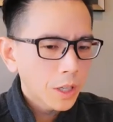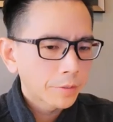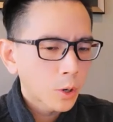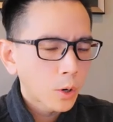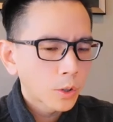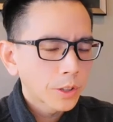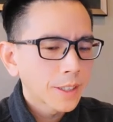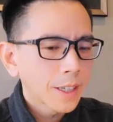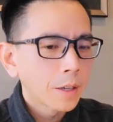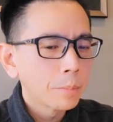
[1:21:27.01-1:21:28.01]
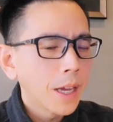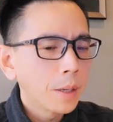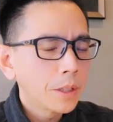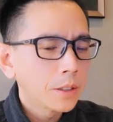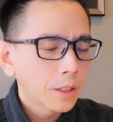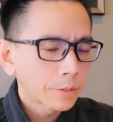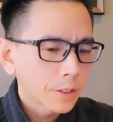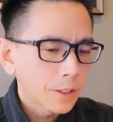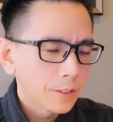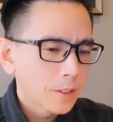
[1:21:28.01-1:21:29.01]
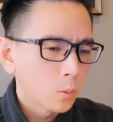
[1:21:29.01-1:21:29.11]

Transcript: you have heard today may be different